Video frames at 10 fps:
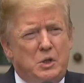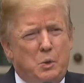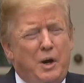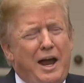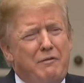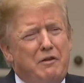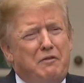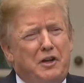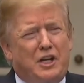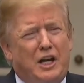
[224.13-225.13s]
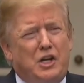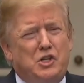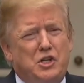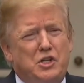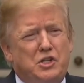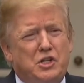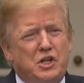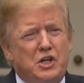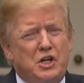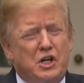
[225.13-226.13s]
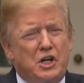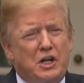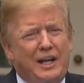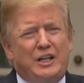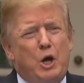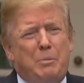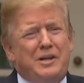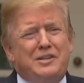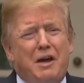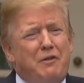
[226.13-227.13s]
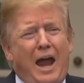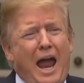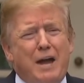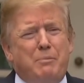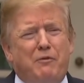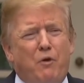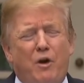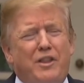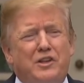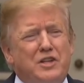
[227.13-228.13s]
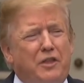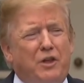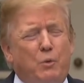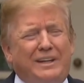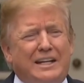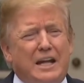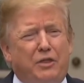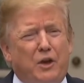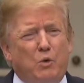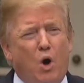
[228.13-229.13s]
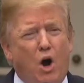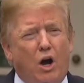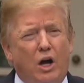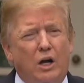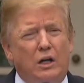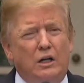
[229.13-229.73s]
We have investigations like nobody's ever had before, and there's nothing, we did nothing wrong.